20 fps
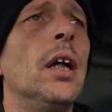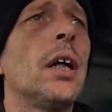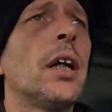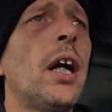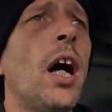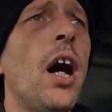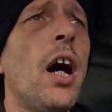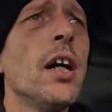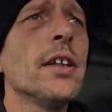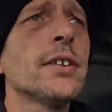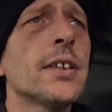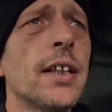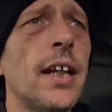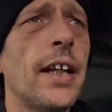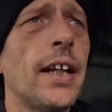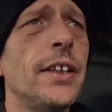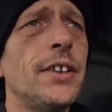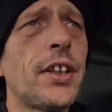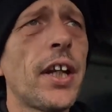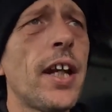
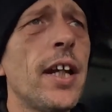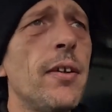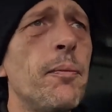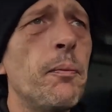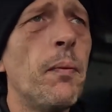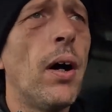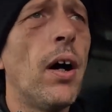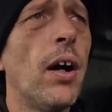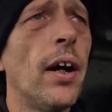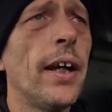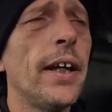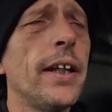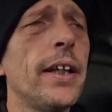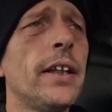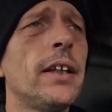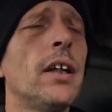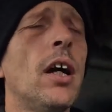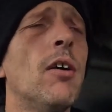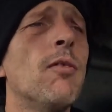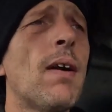cartilage
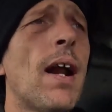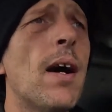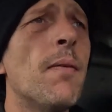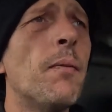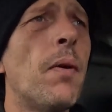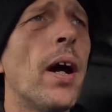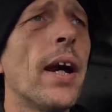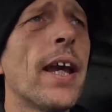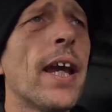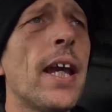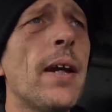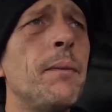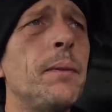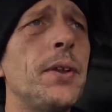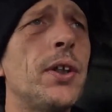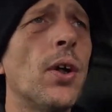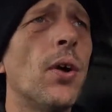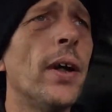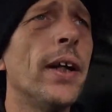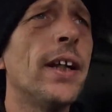around my hip
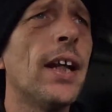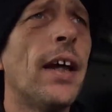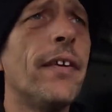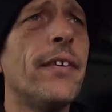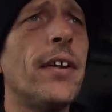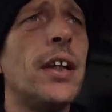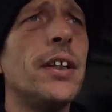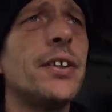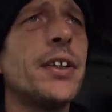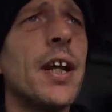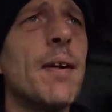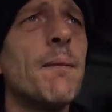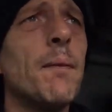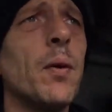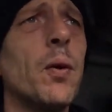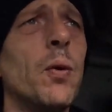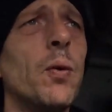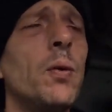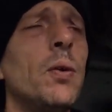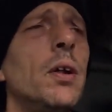joint and the
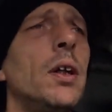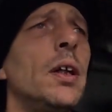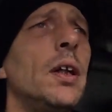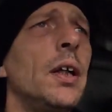general